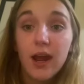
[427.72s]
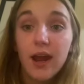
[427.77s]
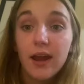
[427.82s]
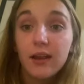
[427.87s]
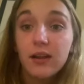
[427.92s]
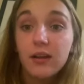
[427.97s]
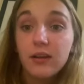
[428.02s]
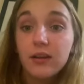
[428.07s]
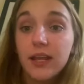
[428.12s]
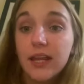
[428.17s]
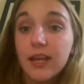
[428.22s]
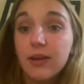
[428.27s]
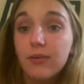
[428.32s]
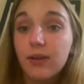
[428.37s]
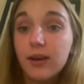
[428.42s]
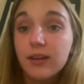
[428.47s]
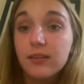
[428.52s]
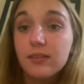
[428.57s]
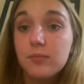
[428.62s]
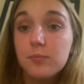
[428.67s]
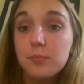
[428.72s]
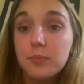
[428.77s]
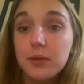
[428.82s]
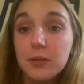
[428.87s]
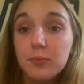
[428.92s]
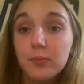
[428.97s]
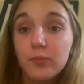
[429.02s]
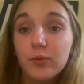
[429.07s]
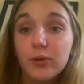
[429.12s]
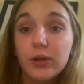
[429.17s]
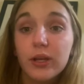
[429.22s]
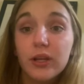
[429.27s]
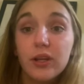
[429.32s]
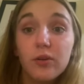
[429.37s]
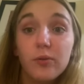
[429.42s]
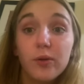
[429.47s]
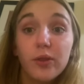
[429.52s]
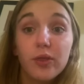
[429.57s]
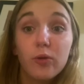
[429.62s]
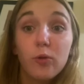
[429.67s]
I got a rice and bean
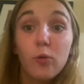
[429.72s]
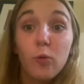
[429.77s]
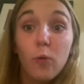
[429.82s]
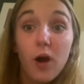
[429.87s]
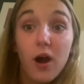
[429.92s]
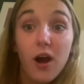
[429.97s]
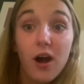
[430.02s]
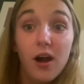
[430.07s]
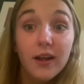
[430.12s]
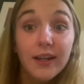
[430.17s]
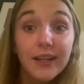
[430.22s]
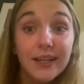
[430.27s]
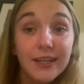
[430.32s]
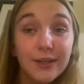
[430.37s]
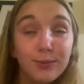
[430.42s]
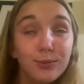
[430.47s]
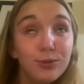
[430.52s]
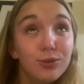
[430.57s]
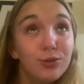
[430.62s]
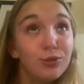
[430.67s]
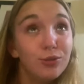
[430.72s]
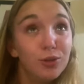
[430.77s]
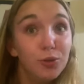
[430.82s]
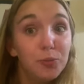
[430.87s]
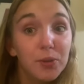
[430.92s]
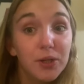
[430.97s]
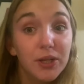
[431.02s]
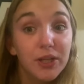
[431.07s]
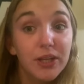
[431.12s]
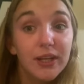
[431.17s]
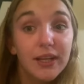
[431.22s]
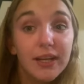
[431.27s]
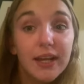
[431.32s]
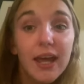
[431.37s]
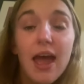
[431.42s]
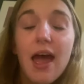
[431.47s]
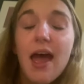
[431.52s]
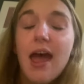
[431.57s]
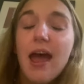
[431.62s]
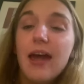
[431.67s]
burrito with guac, and it was super good.
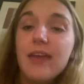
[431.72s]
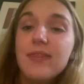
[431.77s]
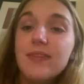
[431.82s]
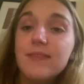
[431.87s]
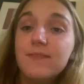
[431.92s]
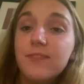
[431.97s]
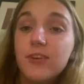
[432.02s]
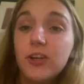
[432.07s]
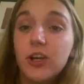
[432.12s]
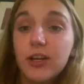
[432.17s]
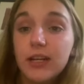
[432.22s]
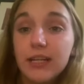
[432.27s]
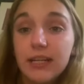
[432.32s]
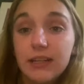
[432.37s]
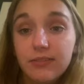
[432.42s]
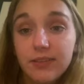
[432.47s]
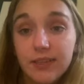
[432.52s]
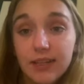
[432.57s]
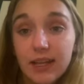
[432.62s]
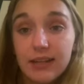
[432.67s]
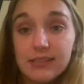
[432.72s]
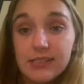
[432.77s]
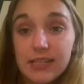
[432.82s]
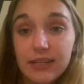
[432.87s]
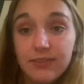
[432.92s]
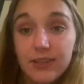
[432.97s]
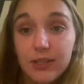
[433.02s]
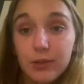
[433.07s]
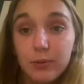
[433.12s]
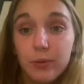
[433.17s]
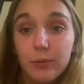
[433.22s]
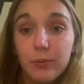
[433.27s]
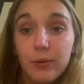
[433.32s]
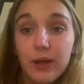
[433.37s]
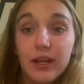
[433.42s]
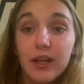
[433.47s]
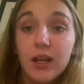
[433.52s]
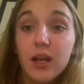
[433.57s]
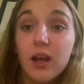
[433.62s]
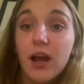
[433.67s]
And then for our evening activity, we
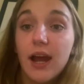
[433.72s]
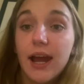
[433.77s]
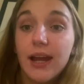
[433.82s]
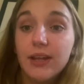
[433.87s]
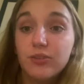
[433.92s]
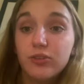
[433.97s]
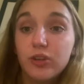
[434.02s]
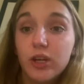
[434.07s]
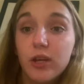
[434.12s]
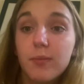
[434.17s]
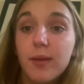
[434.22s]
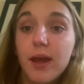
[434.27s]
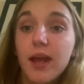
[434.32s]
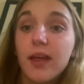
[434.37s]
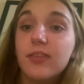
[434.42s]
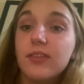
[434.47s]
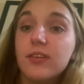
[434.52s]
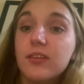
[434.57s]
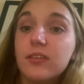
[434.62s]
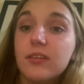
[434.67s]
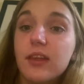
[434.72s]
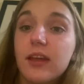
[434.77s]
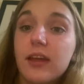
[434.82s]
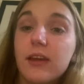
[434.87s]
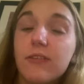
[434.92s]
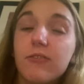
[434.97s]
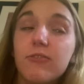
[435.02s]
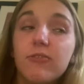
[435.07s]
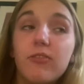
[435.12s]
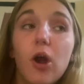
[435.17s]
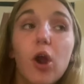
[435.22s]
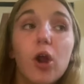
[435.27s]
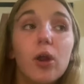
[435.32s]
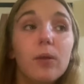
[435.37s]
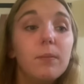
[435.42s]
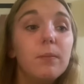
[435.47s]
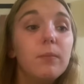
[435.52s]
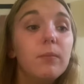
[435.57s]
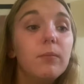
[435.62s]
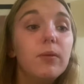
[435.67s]
went and got ice cream at this like
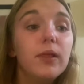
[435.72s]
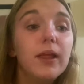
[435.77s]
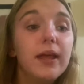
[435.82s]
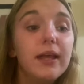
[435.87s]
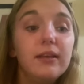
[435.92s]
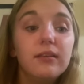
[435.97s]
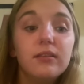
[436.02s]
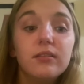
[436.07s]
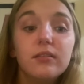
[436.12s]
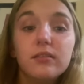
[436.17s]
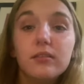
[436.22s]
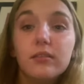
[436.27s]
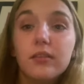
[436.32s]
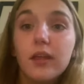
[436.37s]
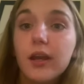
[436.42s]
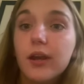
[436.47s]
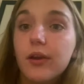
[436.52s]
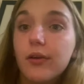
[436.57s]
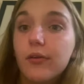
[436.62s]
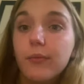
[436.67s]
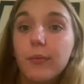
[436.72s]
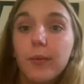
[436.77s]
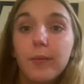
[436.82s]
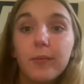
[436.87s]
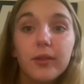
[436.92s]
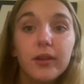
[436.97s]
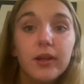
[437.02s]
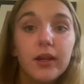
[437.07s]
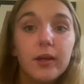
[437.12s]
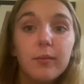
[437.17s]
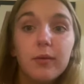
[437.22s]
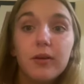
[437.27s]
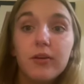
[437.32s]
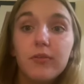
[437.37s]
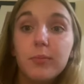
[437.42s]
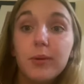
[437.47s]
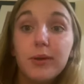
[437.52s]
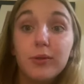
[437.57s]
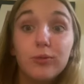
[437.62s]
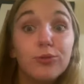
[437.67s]
farm place that I don't remember the name
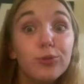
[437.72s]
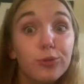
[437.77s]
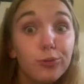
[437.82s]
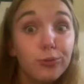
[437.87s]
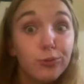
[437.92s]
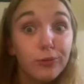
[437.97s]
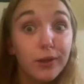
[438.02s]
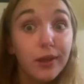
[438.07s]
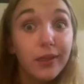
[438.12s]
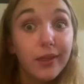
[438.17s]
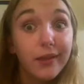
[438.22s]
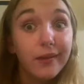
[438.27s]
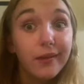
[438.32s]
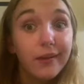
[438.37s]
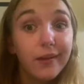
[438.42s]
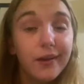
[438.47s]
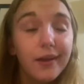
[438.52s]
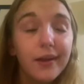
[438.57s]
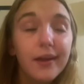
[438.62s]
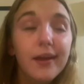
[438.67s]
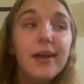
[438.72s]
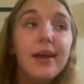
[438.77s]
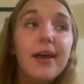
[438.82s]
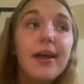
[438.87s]
of, but it was really good.